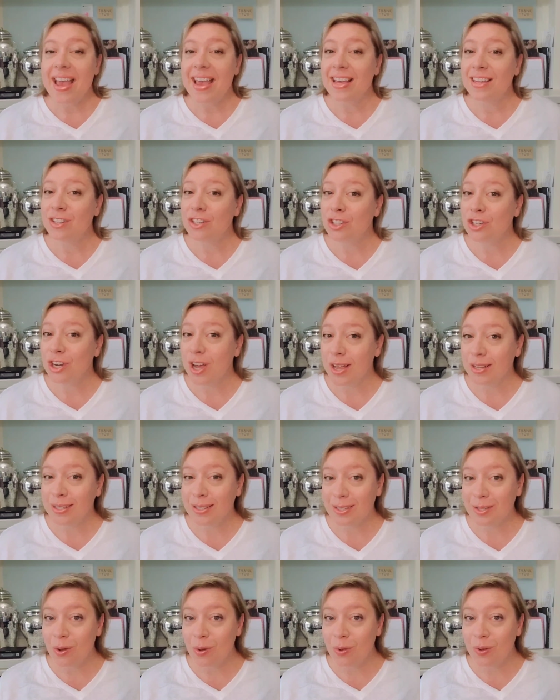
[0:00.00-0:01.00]
It
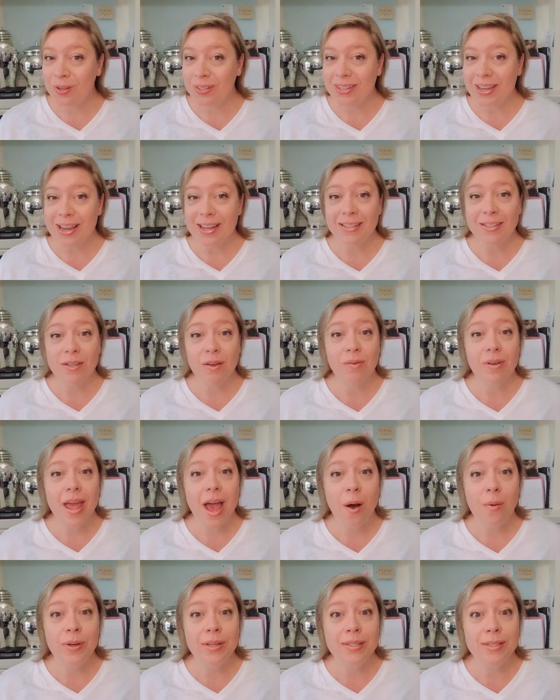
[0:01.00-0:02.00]
just sold, and so
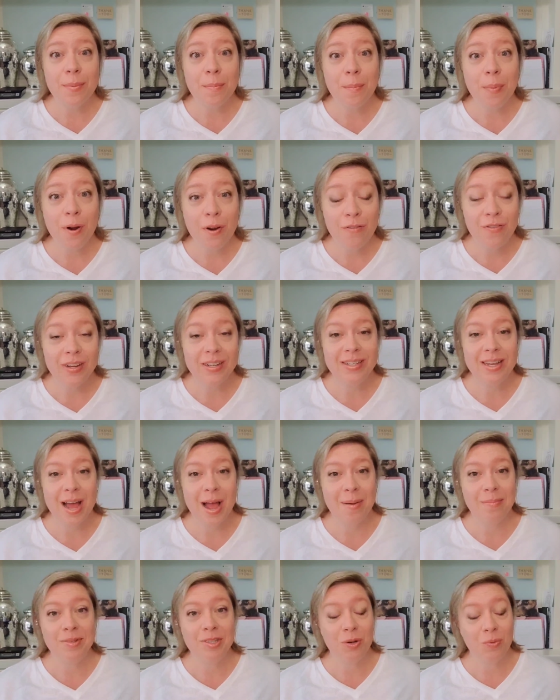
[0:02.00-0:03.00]
now is the perfect
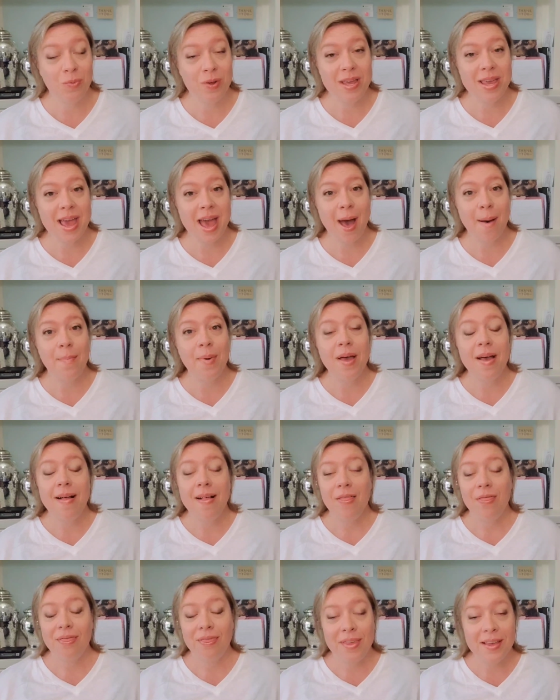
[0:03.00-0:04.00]
time to recap
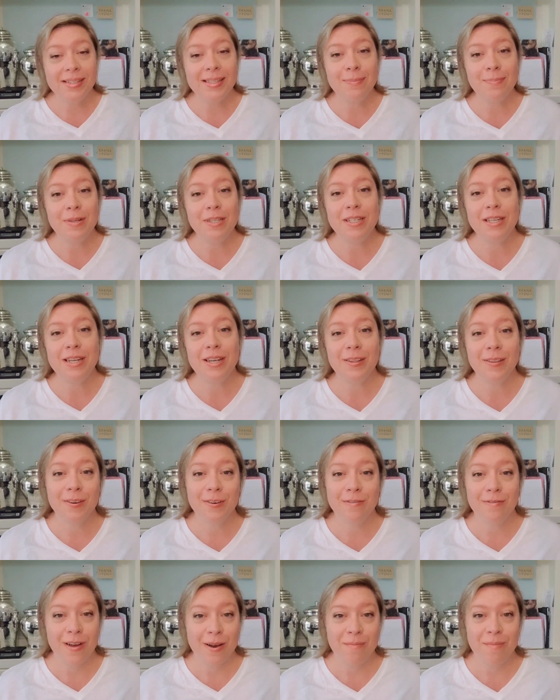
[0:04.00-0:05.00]
this
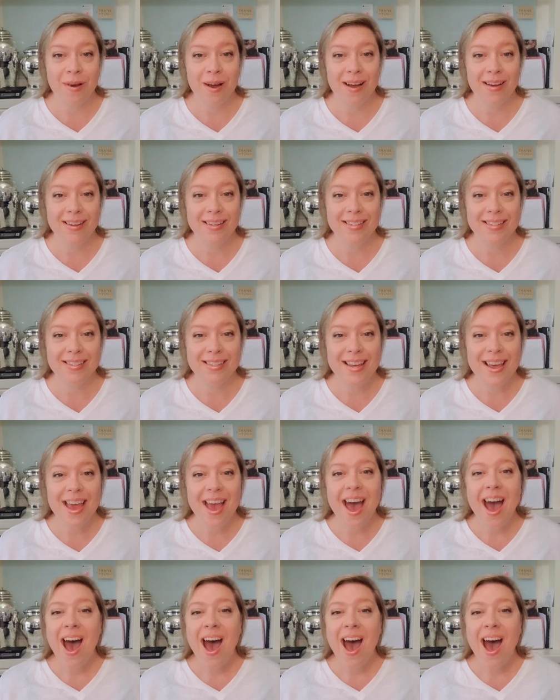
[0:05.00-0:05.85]
particular fun box.